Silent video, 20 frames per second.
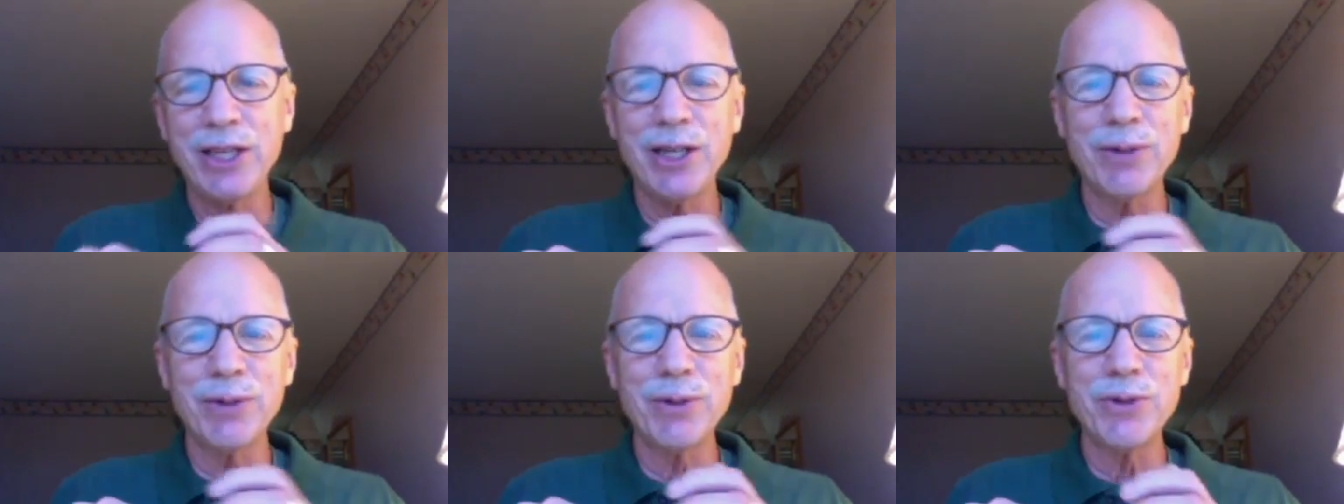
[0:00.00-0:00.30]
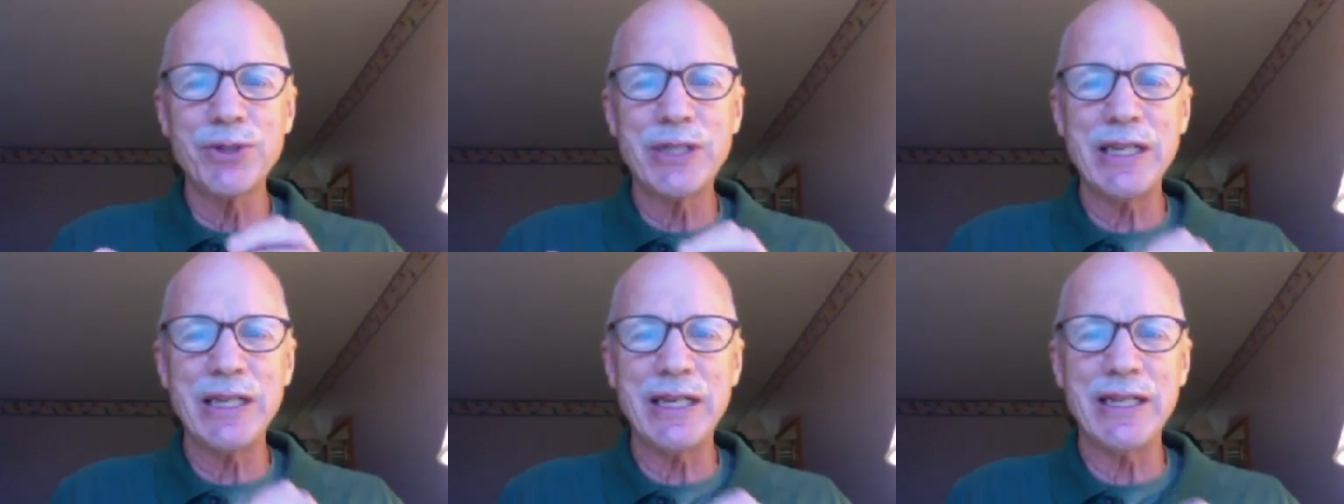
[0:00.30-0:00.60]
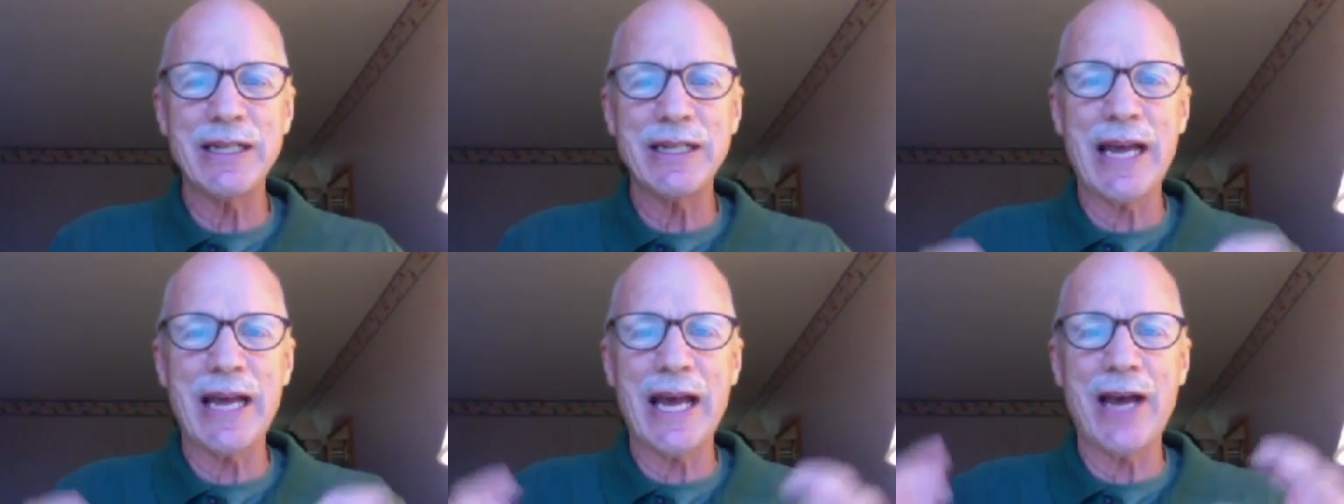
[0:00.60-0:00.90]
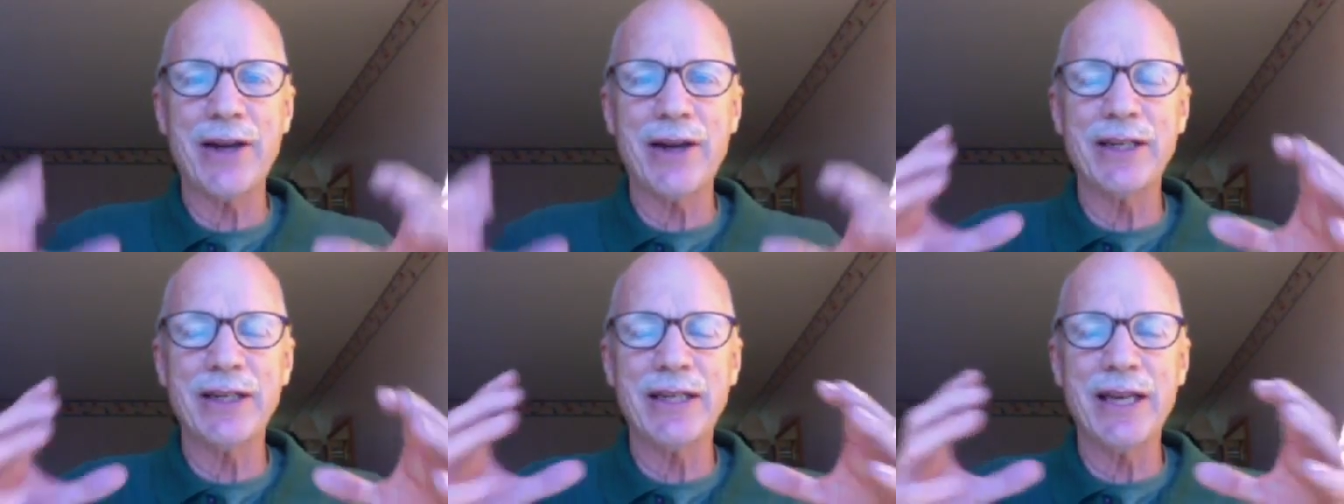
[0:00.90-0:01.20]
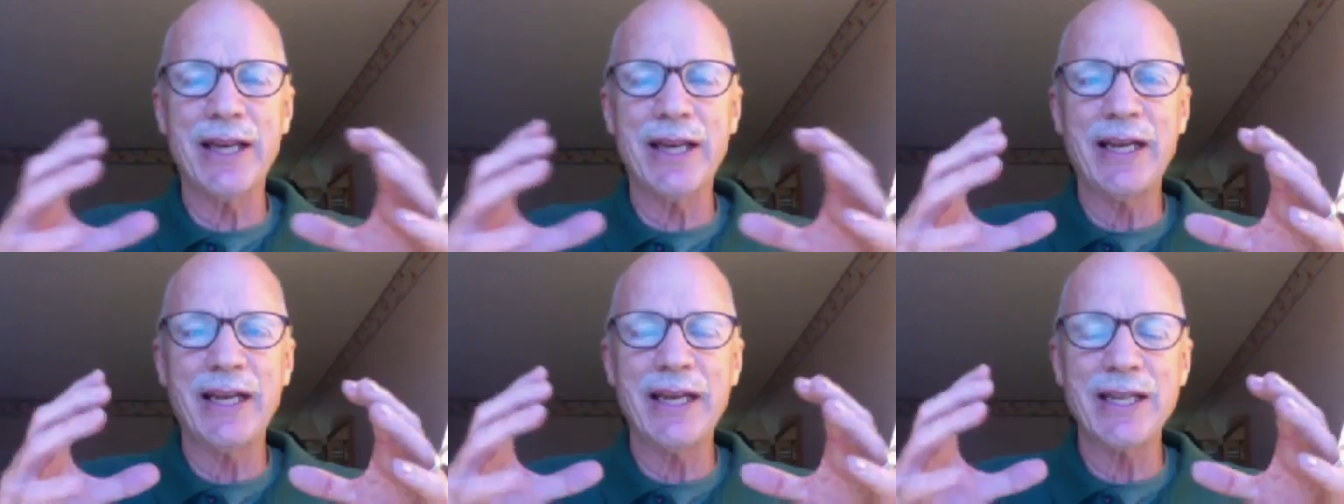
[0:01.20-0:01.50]
your routine down and
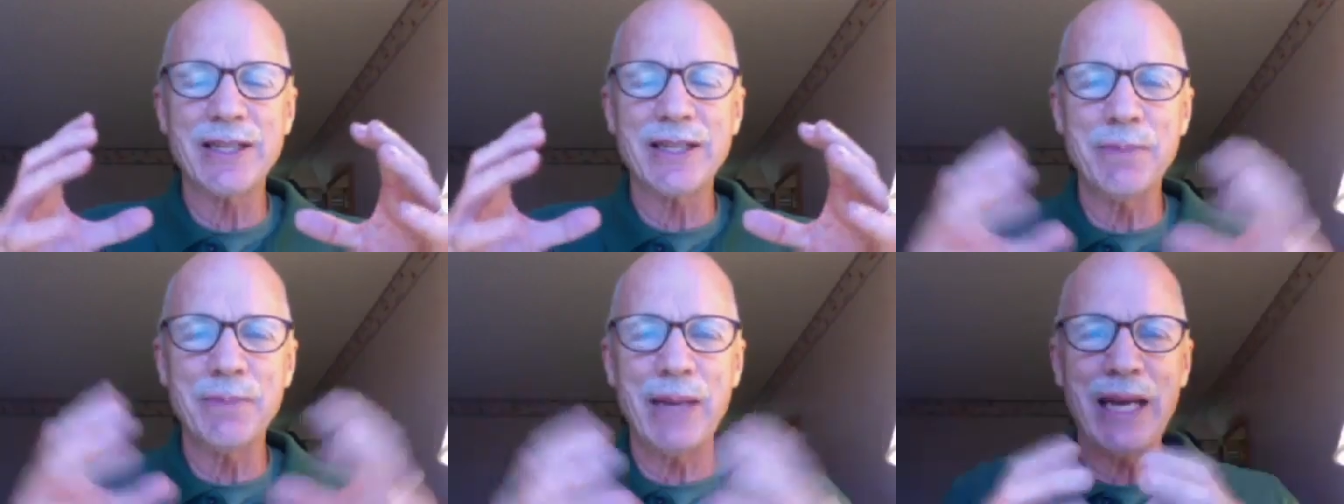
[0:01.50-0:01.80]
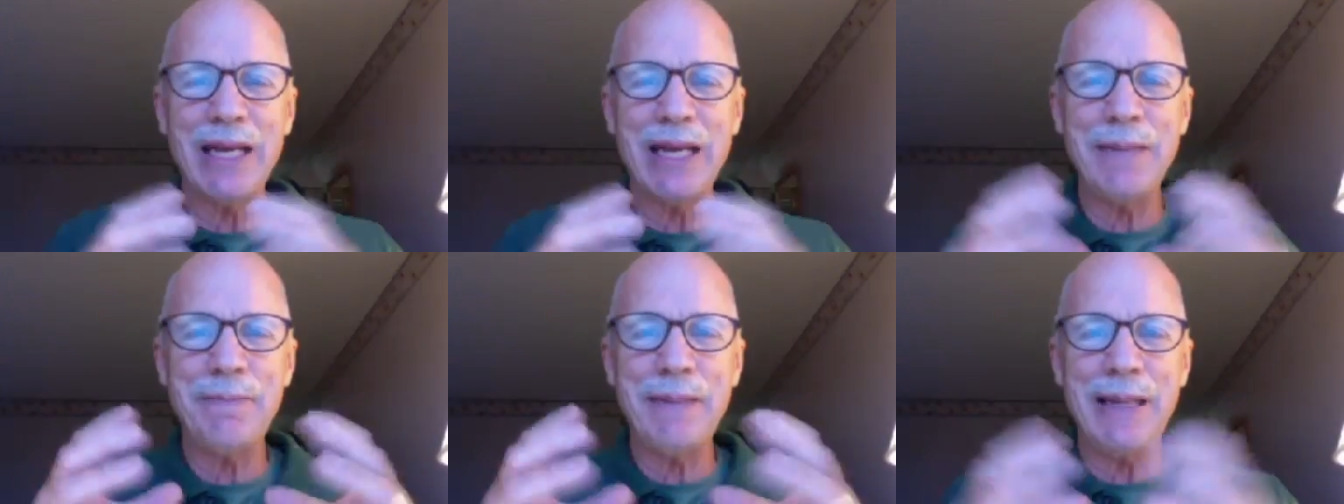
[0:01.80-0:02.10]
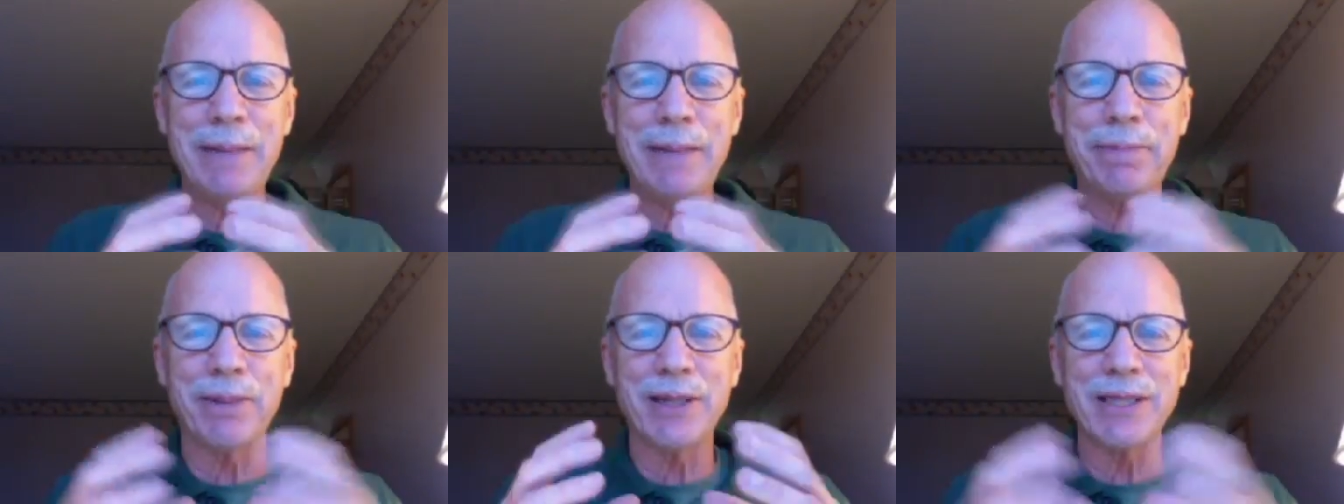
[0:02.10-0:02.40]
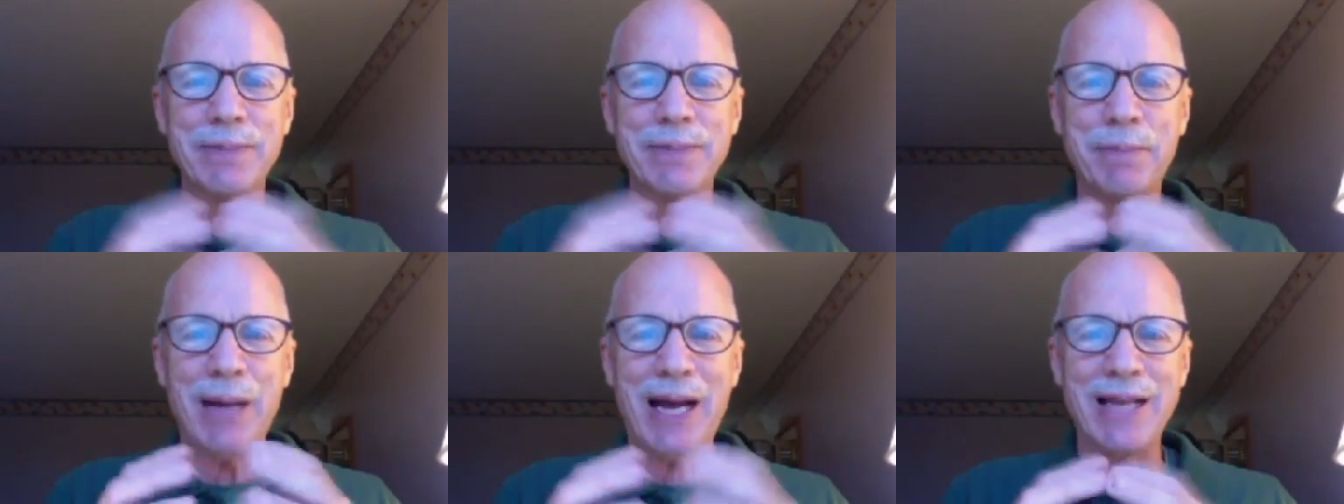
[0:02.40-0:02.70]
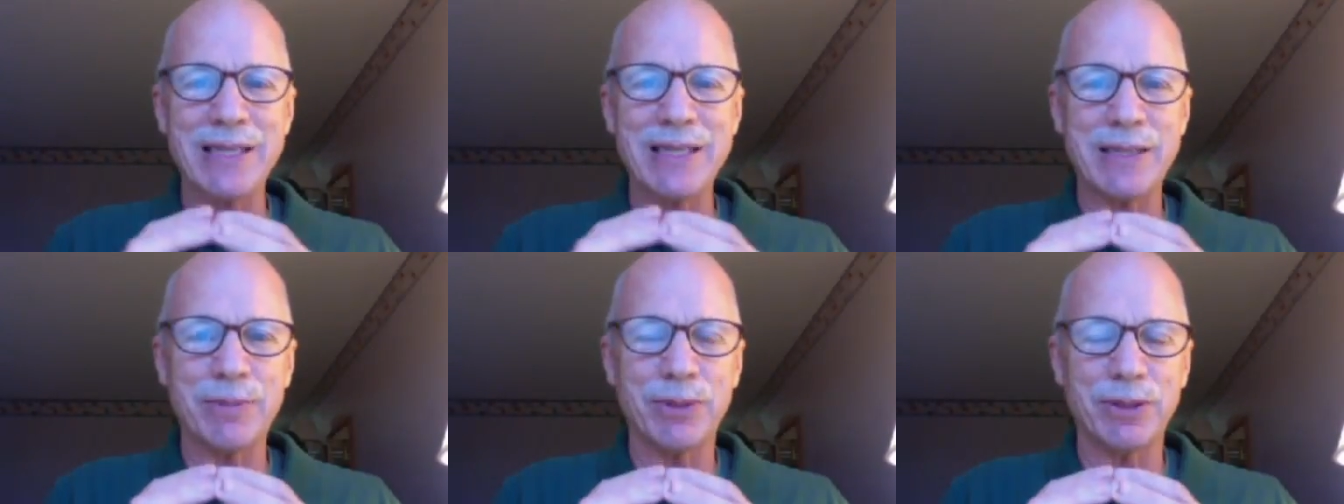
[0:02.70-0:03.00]
getting as many people as
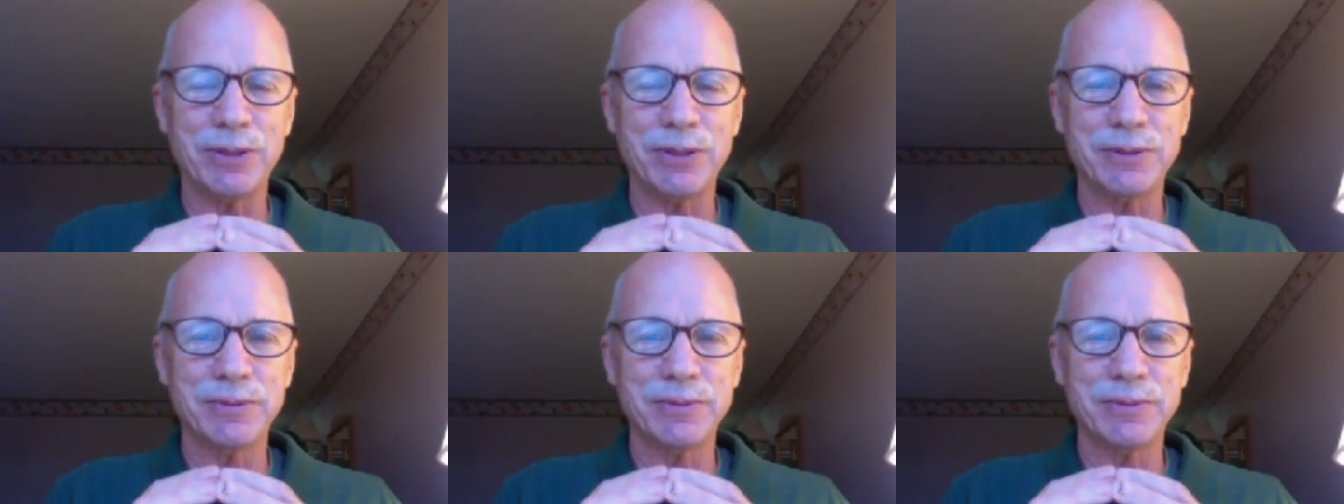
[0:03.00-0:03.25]
possible